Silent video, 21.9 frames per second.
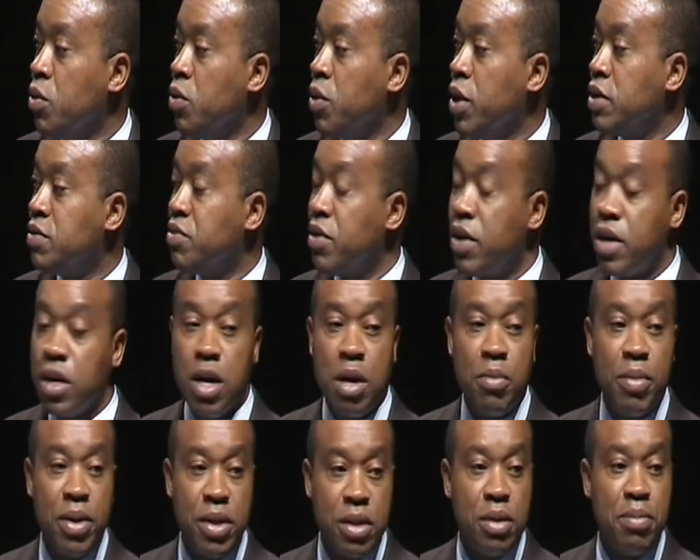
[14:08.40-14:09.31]
It's very
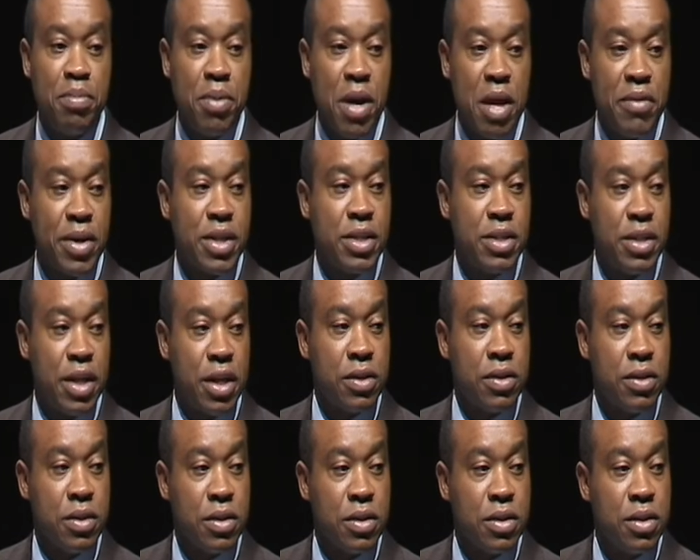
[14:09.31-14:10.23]
common in the private
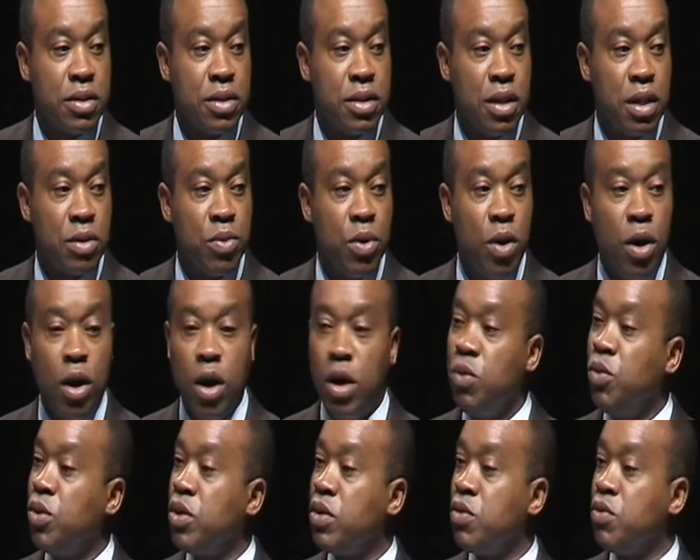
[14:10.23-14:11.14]
sector that we
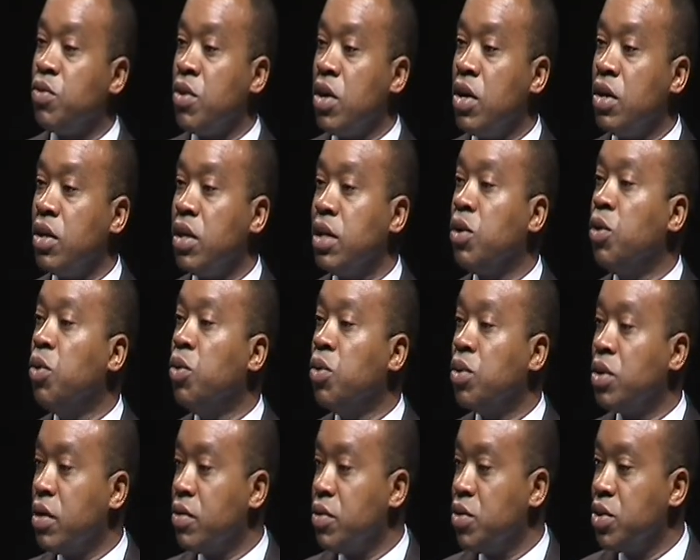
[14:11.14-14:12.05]
all want to run and
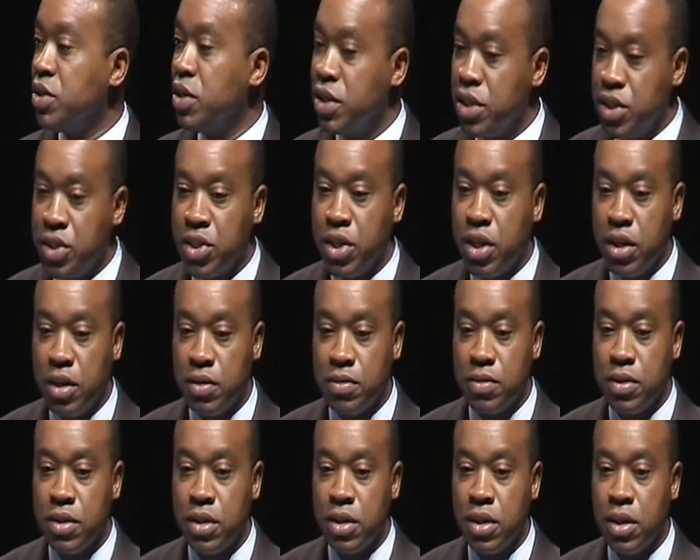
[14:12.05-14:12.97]
own our own
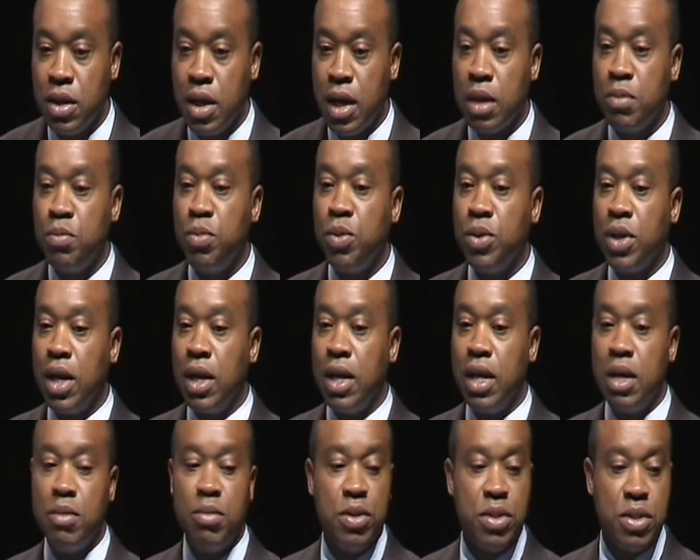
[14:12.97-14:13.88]
initiatives and put our
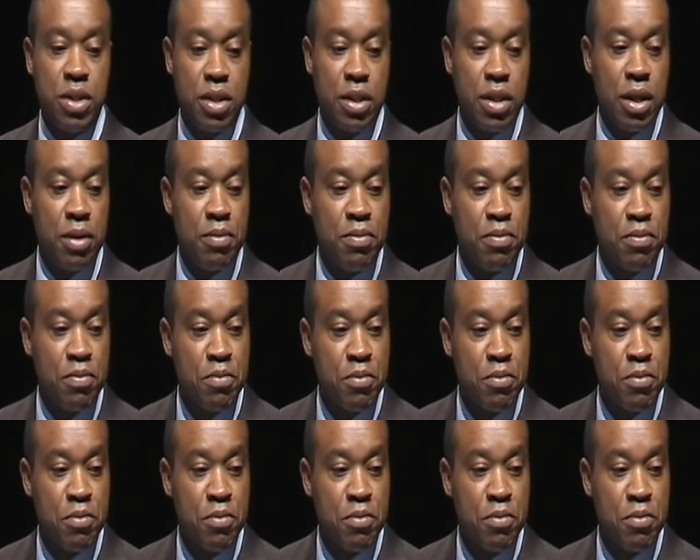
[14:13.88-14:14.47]
labels on them.